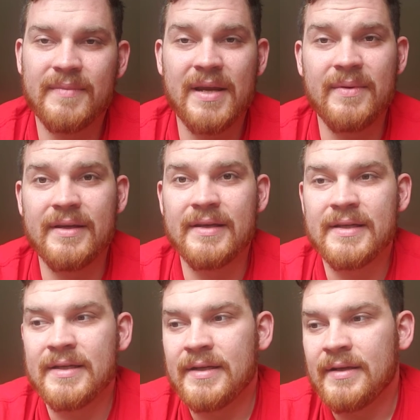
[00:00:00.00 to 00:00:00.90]

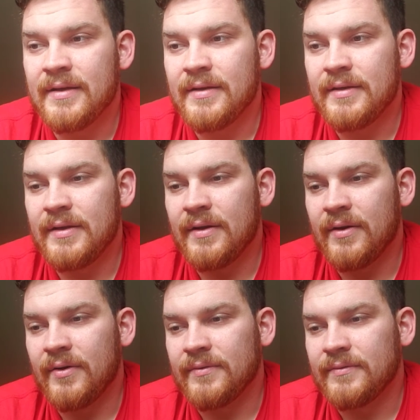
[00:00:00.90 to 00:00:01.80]
Maybe, you
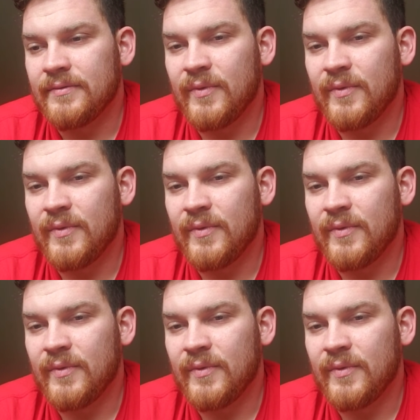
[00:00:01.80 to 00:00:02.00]
know,